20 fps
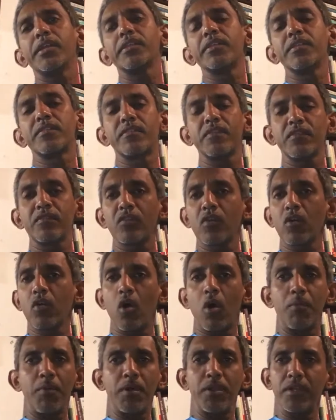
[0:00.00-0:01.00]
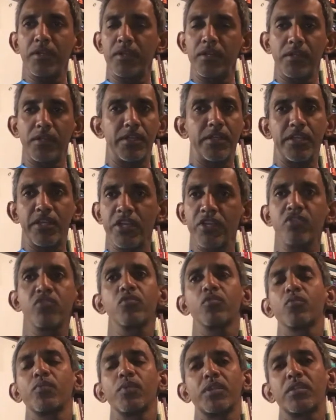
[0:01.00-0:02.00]
this is a common
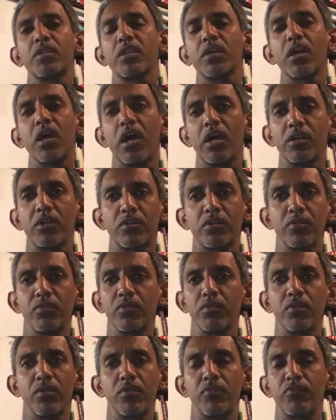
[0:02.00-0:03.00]
issue with regard to